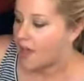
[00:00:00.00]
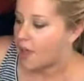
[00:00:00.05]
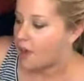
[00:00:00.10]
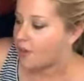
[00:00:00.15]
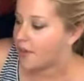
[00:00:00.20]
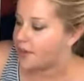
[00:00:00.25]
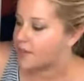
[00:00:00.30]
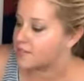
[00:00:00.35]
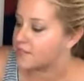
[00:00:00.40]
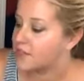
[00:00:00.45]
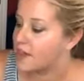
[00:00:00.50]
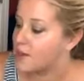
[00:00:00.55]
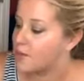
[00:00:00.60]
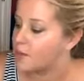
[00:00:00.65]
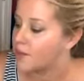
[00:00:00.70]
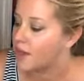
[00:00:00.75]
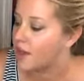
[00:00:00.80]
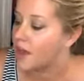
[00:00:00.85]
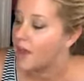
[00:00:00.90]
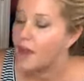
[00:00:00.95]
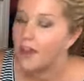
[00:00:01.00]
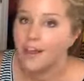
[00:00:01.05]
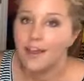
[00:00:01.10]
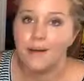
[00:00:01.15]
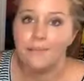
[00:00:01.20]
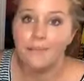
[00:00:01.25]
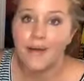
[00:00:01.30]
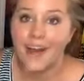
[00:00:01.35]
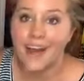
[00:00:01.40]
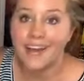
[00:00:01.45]
Okay, so
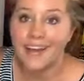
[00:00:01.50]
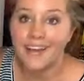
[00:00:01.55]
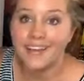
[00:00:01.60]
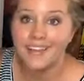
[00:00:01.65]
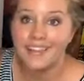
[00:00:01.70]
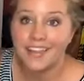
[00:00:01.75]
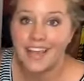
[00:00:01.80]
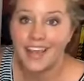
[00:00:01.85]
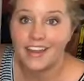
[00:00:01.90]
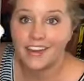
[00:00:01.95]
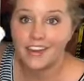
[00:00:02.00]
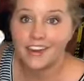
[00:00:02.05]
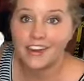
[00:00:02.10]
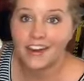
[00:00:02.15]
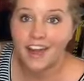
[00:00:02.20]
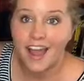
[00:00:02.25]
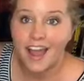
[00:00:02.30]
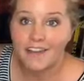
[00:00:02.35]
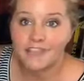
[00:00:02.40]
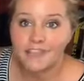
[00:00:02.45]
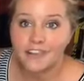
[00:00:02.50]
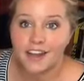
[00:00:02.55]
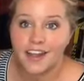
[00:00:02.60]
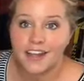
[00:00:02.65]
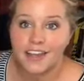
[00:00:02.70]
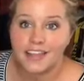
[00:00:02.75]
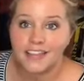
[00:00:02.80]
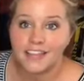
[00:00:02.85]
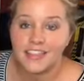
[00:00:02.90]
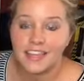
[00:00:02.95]
come back later after
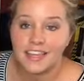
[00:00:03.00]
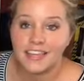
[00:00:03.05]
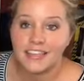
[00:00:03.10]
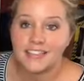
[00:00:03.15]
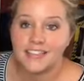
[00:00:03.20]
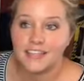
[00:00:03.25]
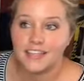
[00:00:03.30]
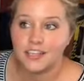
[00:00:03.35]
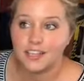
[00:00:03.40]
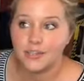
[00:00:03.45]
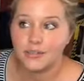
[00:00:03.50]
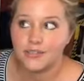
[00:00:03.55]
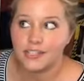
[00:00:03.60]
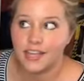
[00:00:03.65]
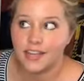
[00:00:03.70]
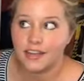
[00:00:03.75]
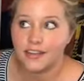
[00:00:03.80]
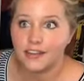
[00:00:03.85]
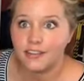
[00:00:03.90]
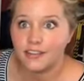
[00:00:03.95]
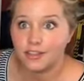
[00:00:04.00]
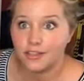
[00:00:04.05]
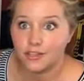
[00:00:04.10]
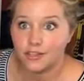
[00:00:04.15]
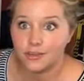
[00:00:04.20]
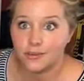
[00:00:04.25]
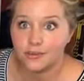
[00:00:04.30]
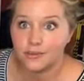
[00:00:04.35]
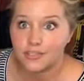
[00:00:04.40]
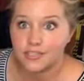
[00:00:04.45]
I get these glued down and the
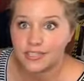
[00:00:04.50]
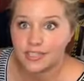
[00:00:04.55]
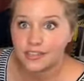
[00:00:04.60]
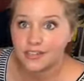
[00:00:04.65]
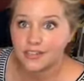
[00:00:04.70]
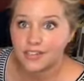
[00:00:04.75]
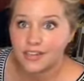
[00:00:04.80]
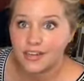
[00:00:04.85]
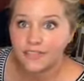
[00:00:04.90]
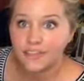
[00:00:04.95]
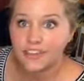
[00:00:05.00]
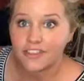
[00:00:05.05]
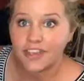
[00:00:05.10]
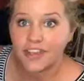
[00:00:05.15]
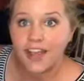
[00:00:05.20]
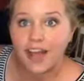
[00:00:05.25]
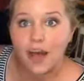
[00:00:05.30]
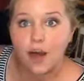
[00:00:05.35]
glue seals and everything.